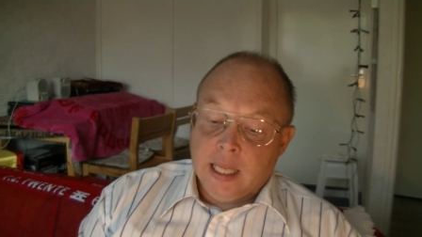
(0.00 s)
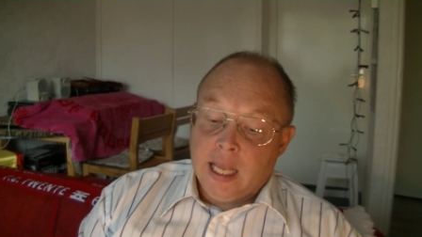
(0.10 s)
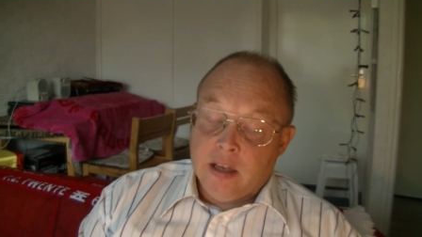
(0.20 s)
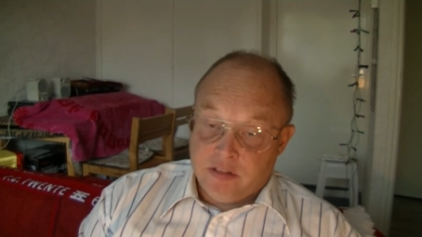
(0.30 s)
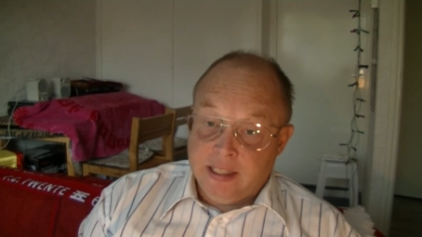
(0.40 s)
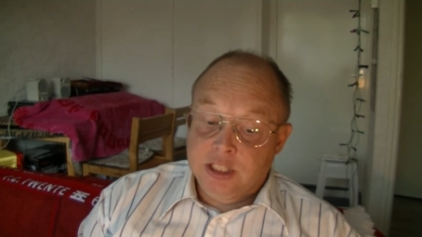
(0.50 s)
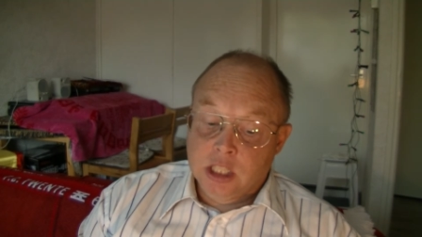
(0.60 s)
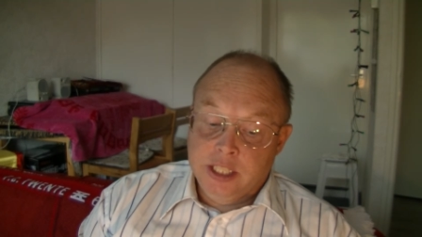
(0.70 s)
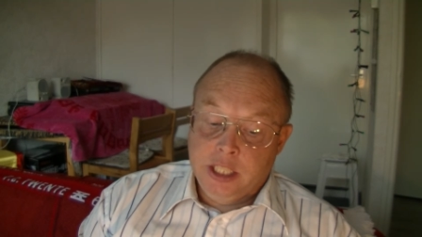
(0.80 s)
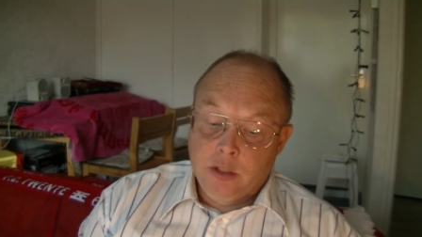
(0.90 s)

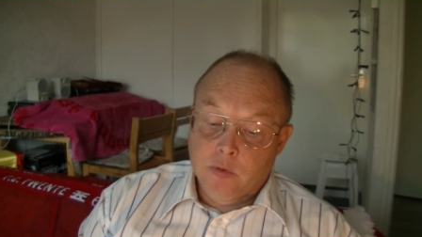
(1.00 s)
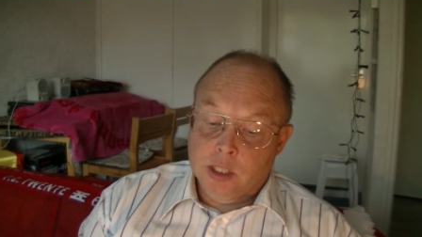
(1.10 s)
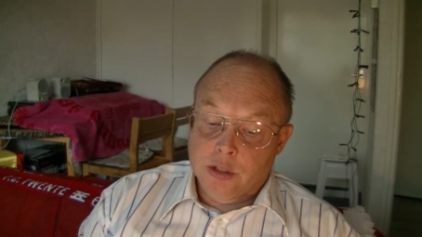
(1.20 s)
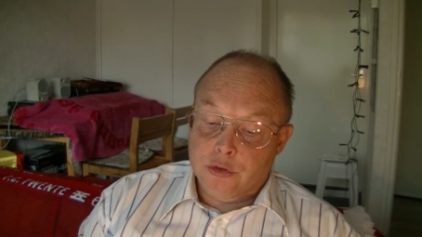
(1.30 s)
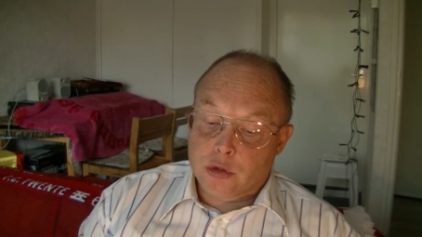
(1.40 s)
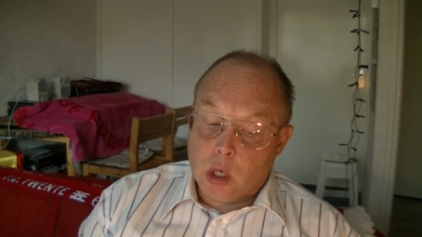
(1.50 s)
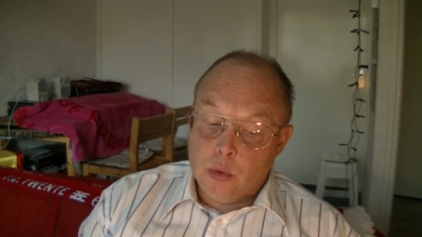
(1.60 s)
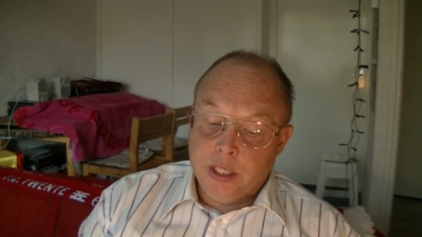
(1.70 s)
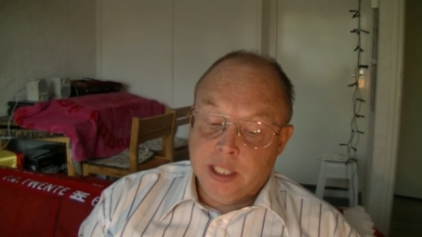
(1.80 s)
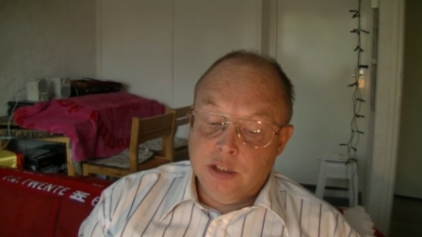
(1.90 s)
eventually he will
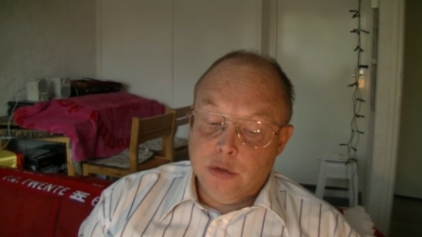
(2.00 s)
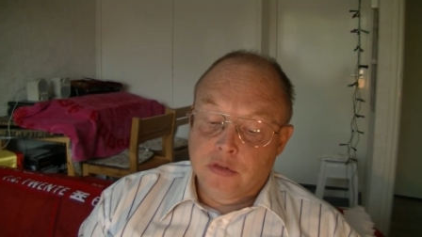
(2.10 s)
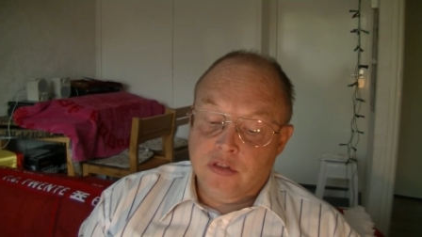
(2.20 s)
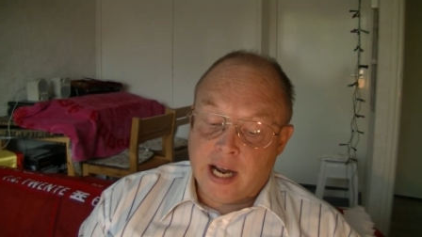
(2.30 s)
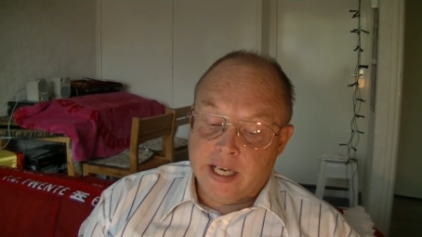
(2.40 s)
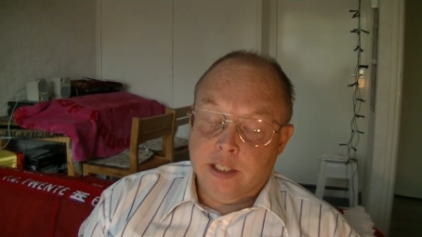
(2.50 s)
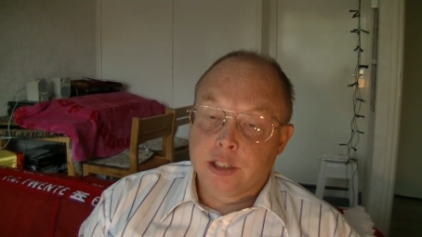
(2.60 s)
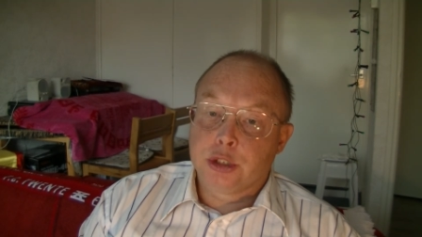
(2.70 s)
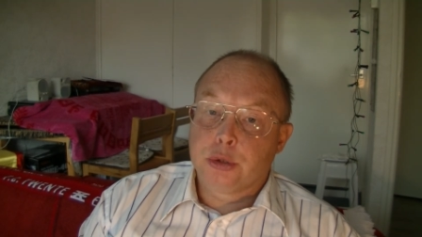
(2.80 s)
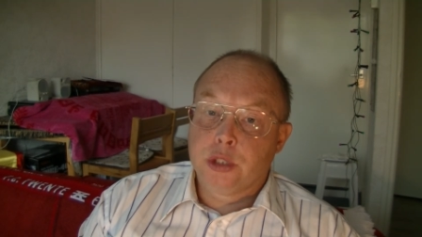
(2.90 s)
thrown into fire
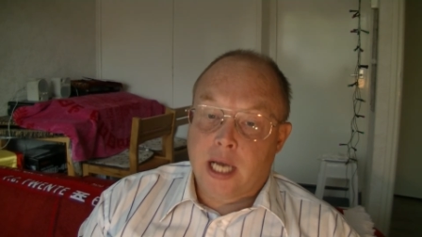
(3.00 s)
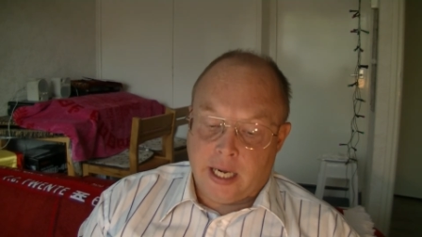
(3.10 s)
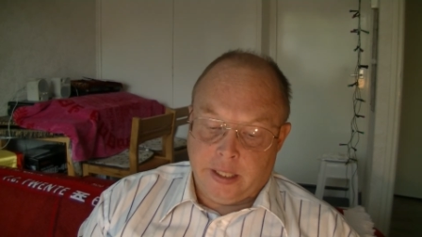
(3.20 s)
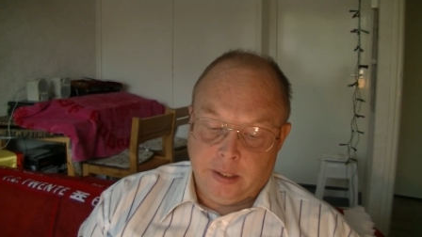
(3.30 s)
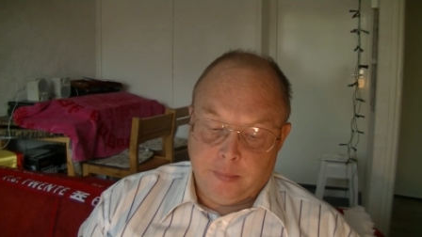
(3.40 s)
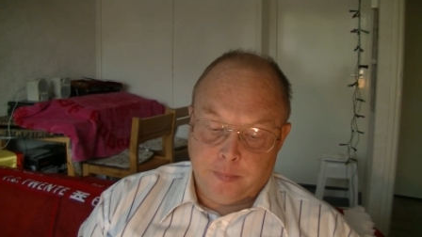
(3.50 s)
to die.